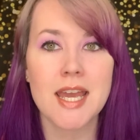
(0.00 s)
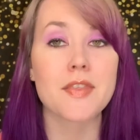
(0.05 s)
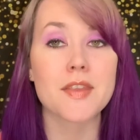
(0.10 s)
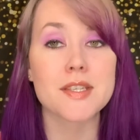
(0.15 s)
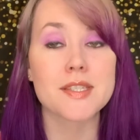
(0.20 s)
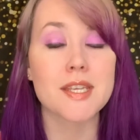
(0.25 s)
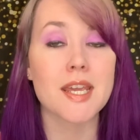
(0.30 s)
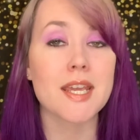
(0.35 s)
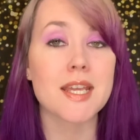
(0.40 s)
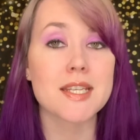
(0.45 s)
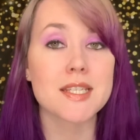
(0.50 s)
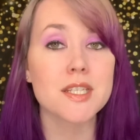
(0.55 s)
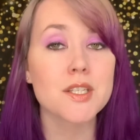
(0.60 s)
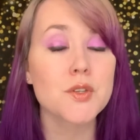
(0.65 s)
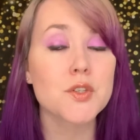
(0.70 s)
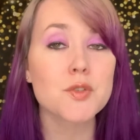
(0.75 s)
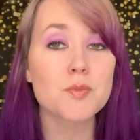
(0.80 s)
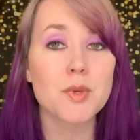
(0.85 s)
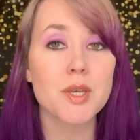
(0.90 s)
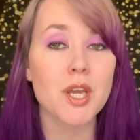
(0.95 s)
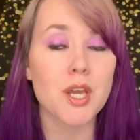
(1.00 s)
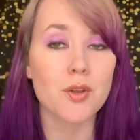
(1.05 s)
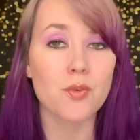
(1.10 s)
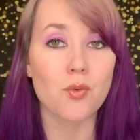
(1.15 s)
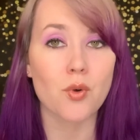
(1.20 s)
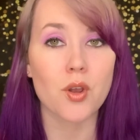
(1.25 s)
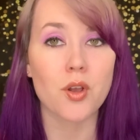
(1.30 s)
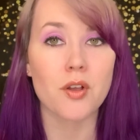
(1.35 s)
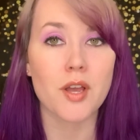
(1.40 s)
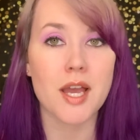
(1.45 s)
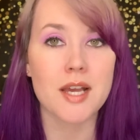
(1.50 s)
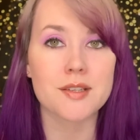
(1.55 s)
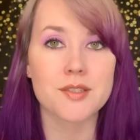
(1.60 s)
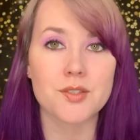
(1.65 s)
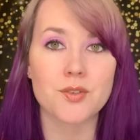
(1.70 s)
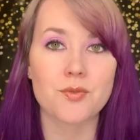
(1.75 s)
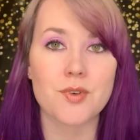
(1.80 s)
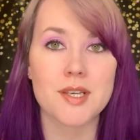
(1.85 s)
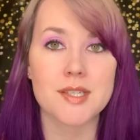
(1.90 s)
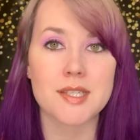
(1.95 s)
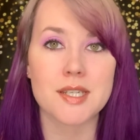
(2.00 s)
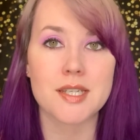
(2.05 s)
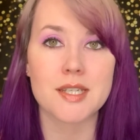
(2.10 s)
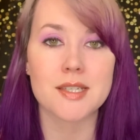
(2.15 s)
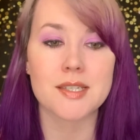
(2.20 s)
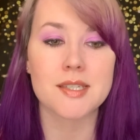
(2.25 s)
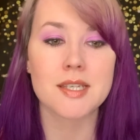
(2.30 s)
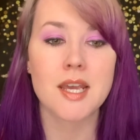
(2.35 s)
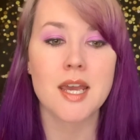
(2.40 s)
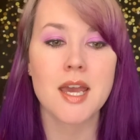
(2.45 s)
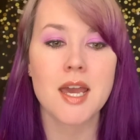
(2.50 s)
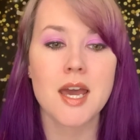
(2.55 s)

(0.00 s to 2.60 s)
And the site continued to be a royal castle residence